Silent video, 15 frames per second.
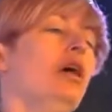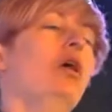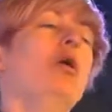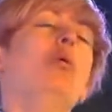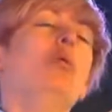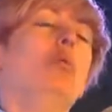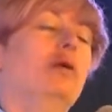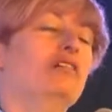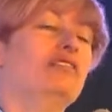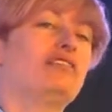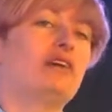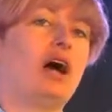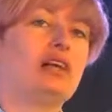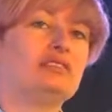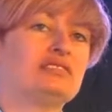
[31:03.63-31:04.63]
with
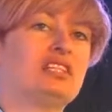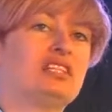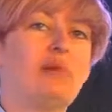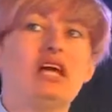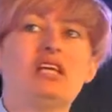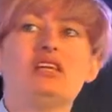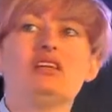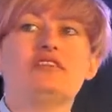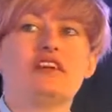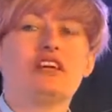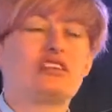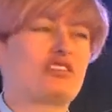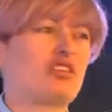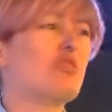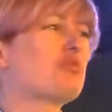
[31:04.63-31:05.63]
Auntie
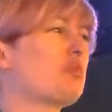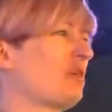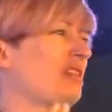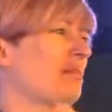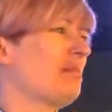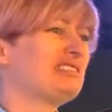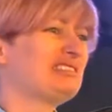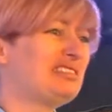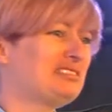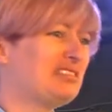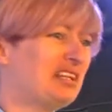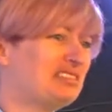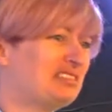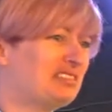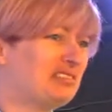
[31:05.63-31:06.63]
Mavis, who's one of them aunties
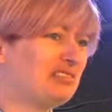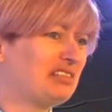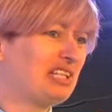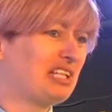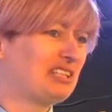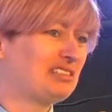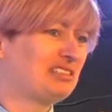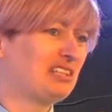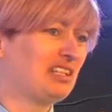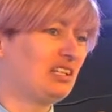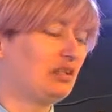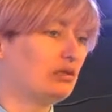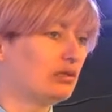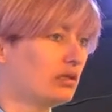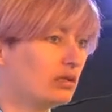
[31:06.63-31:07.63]
that isn't your real
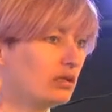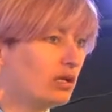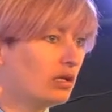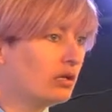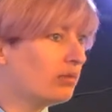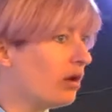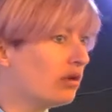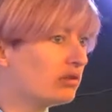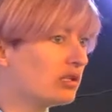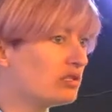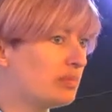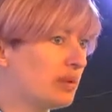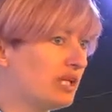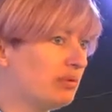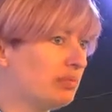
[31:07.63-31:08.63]
auntie. Who are those
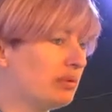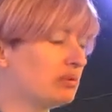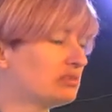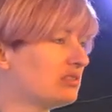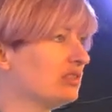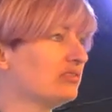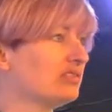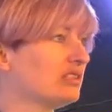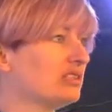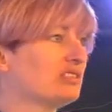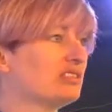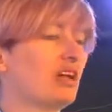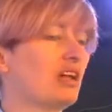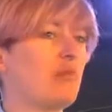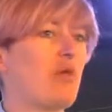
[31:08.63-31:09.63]
people? I don't even
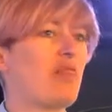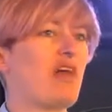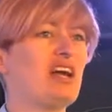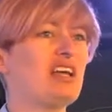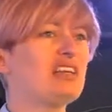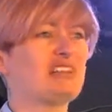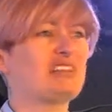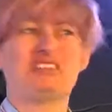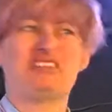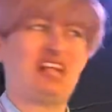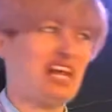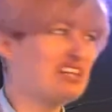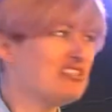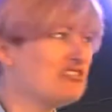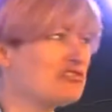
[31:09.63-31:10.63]
understand what that is. It's
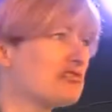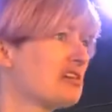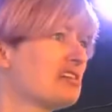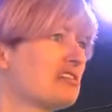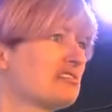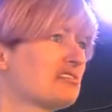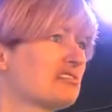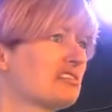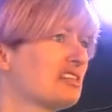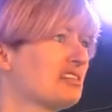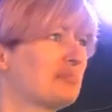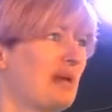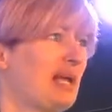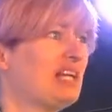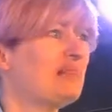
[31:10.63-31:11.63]
dangerous. These
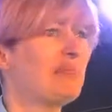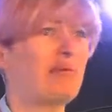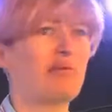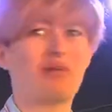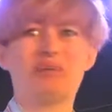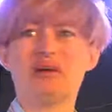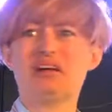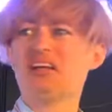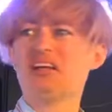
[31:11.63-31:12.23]
people that we're